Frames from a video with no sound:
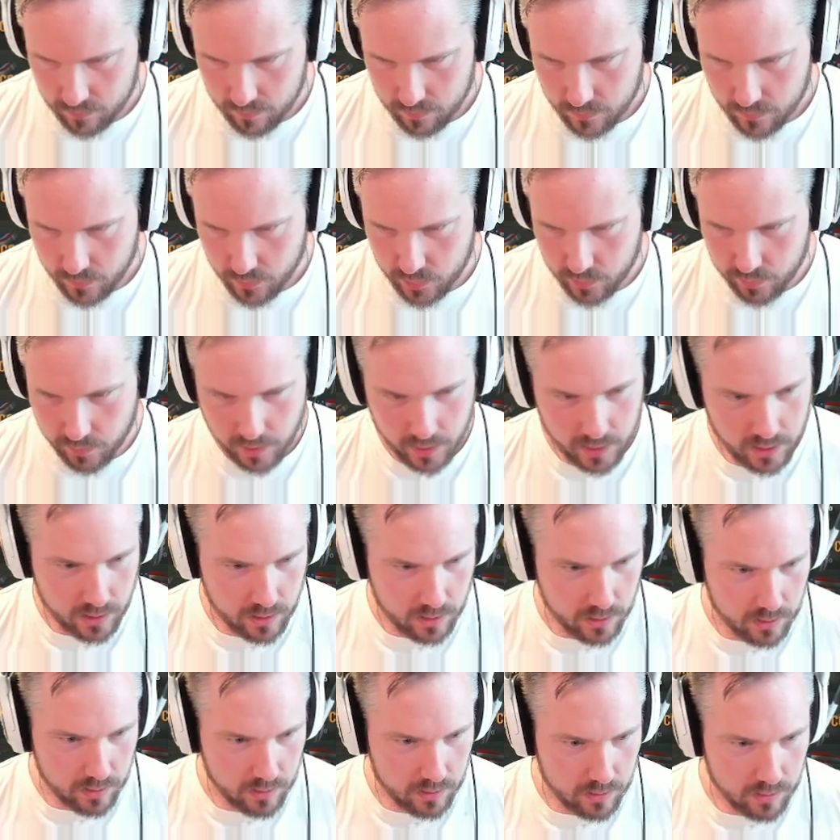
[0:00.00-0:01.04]
Where's my
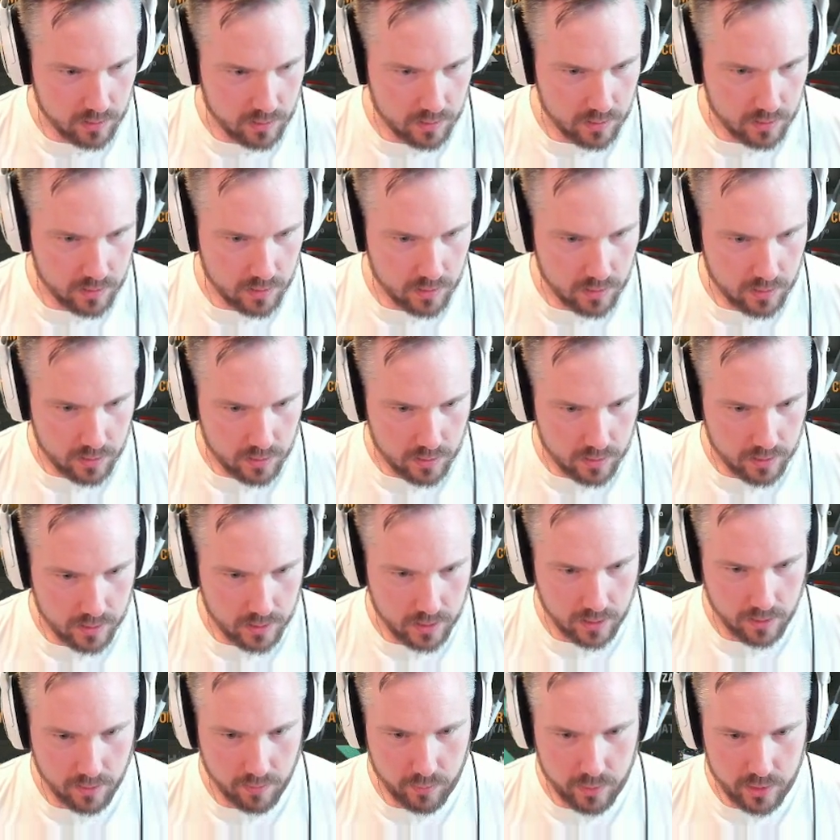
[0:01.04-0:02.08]

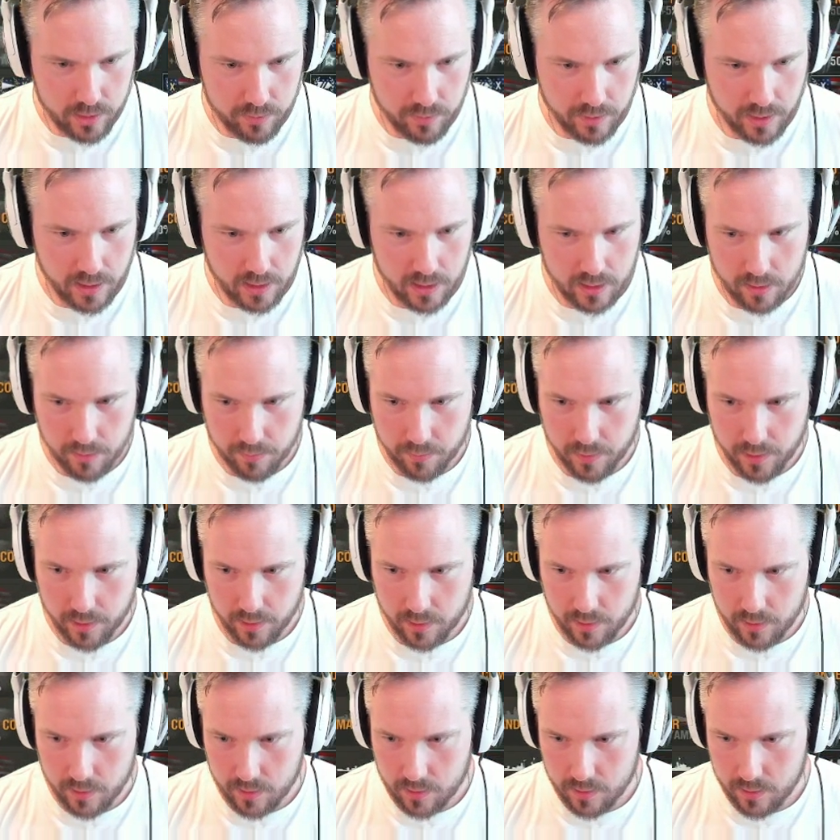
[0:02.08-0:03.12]
where's my
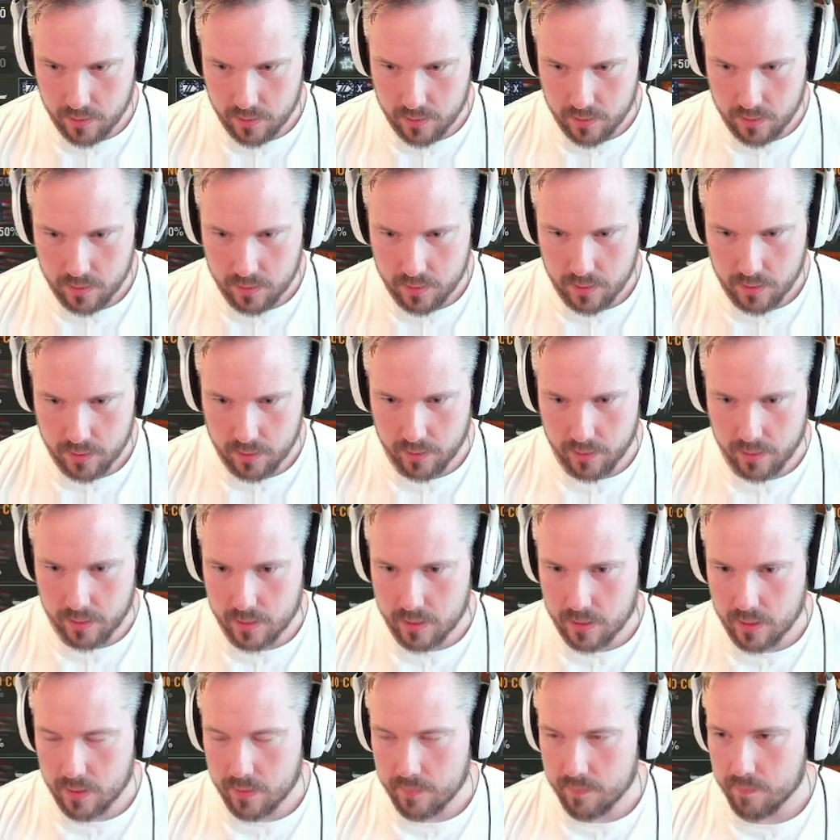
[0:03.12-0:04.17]
Hindenburger? There it is.
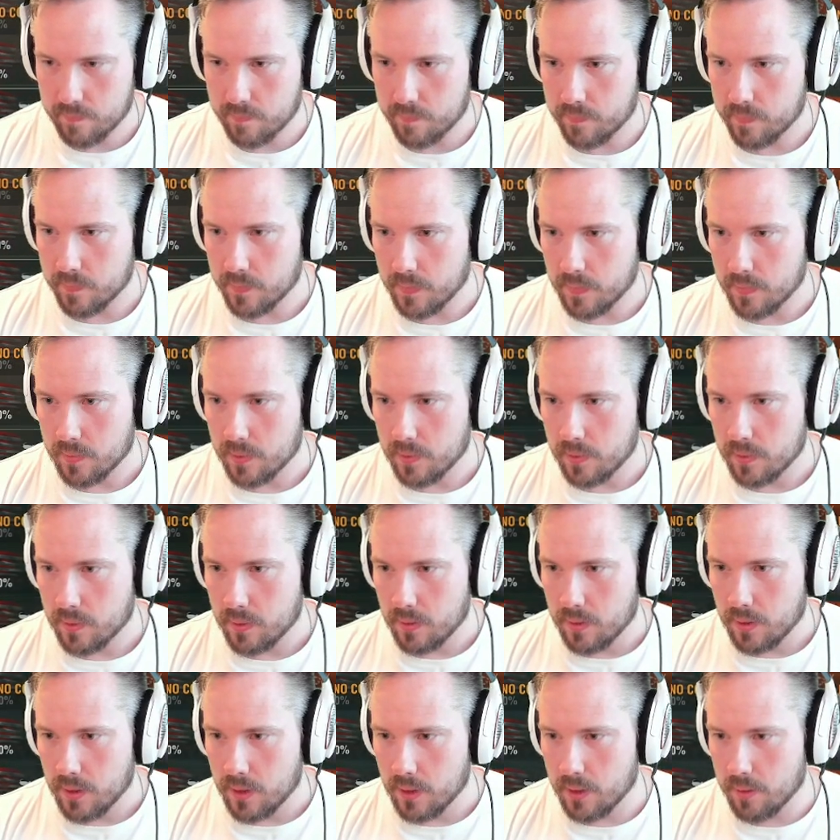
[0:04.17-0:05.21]

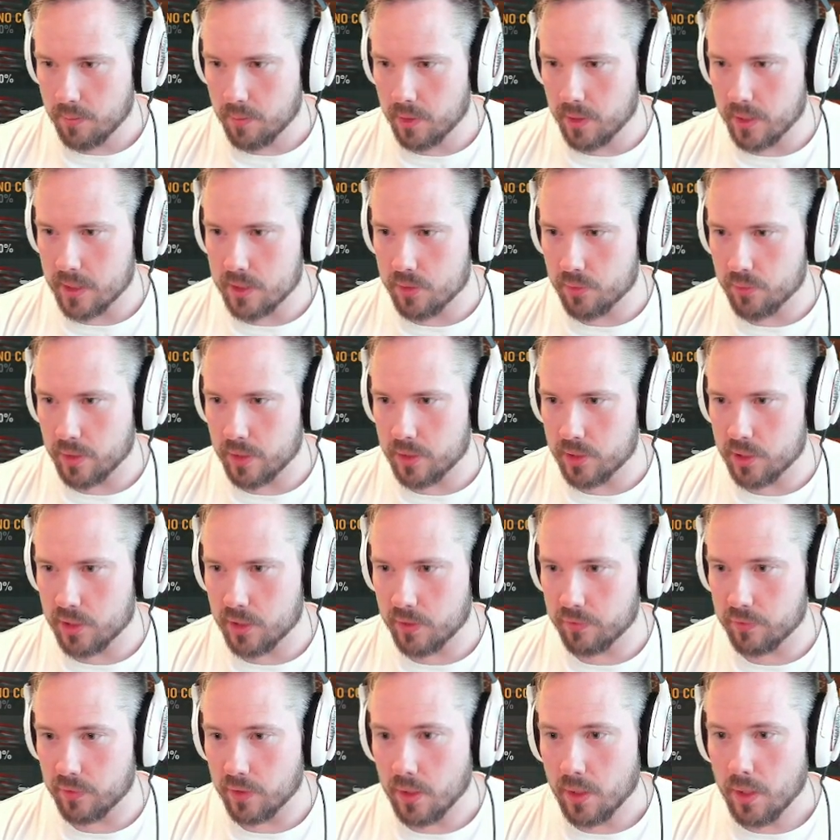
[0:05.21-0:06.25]
Hindenburg has a rudder
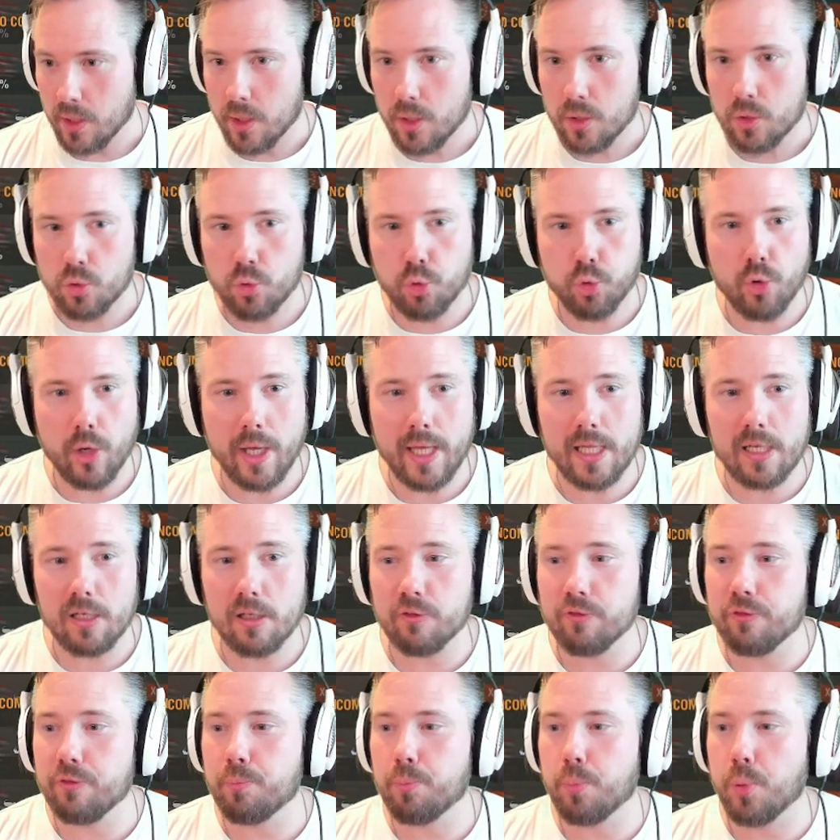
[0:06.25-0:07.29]
shift
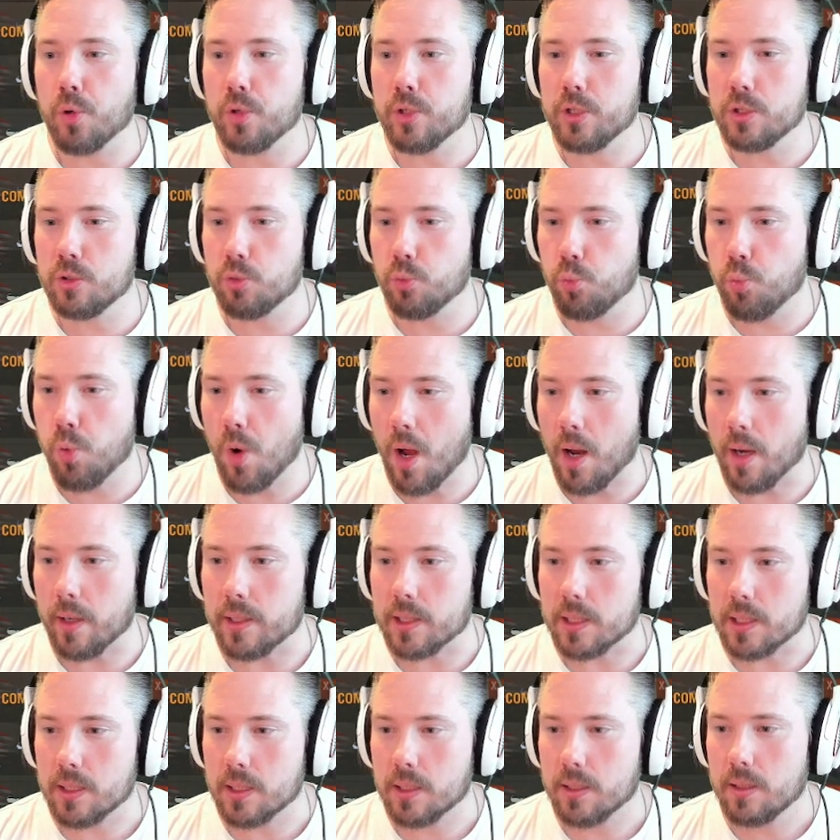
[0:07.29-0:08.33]
12.1.
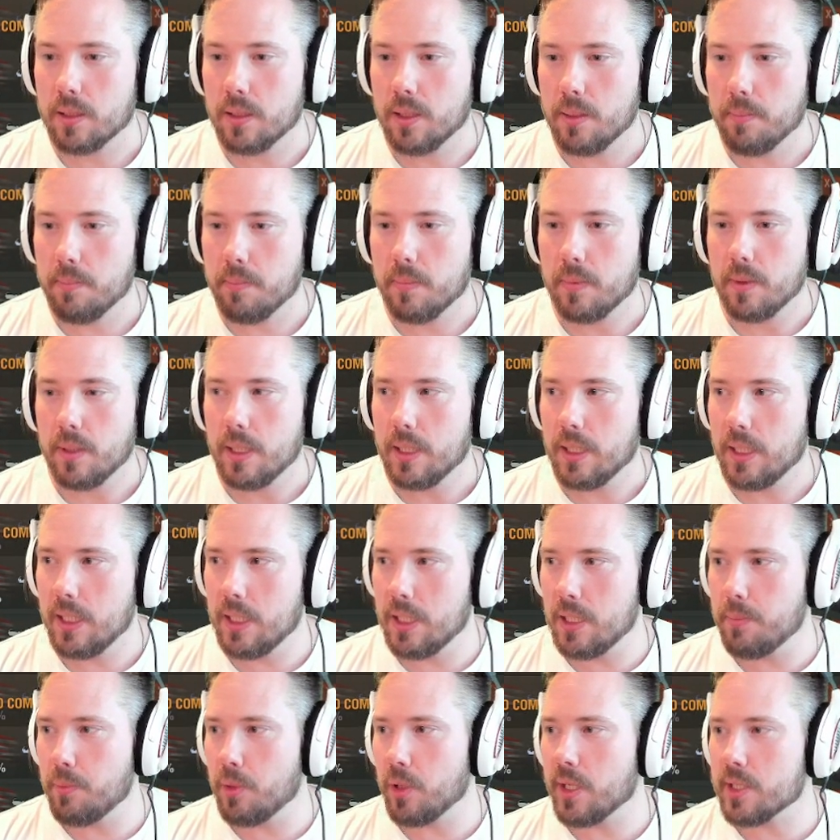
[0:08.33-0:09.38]

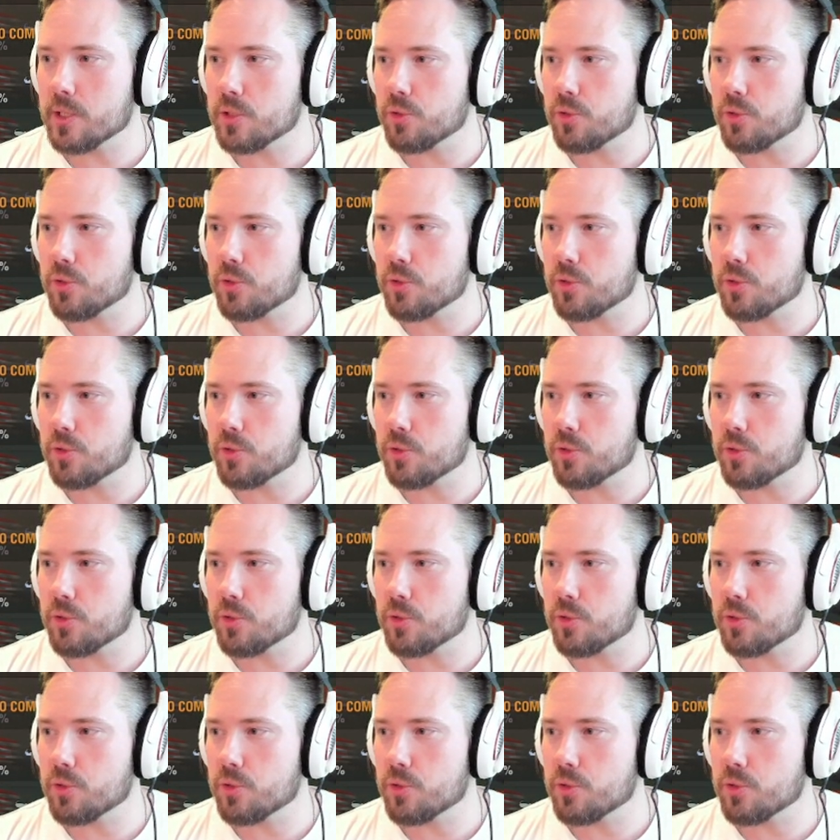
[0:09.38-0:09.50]
Hindenburg has a